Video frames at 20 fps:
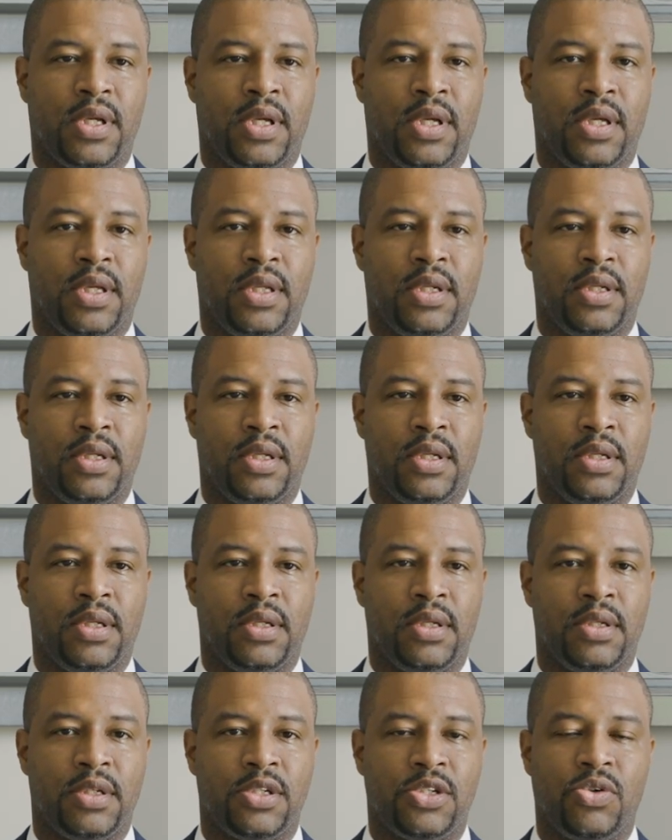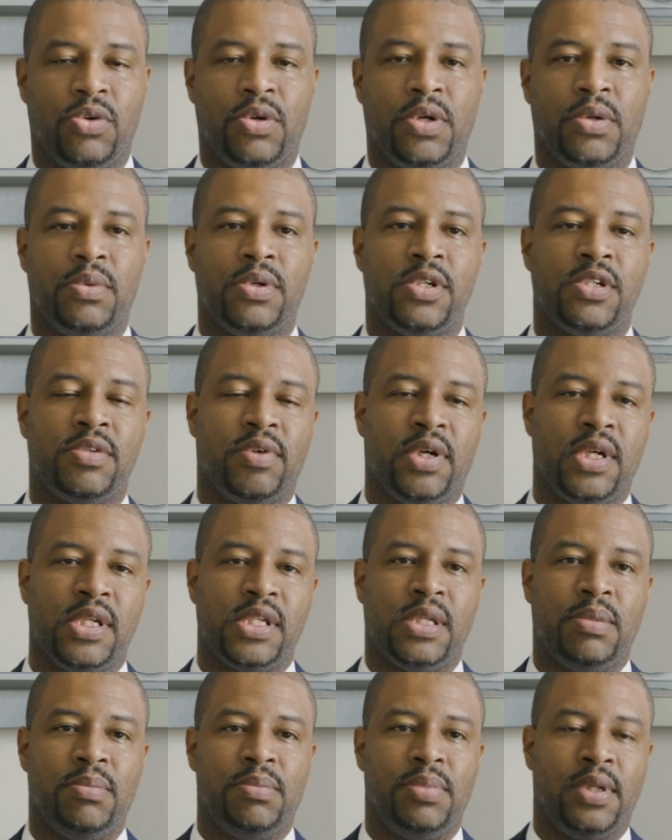And the story was very
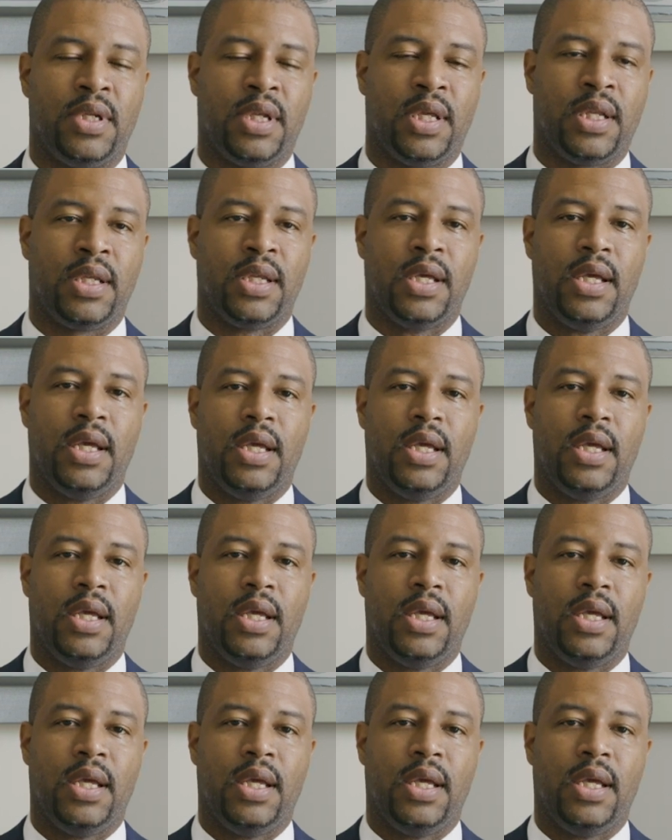simply that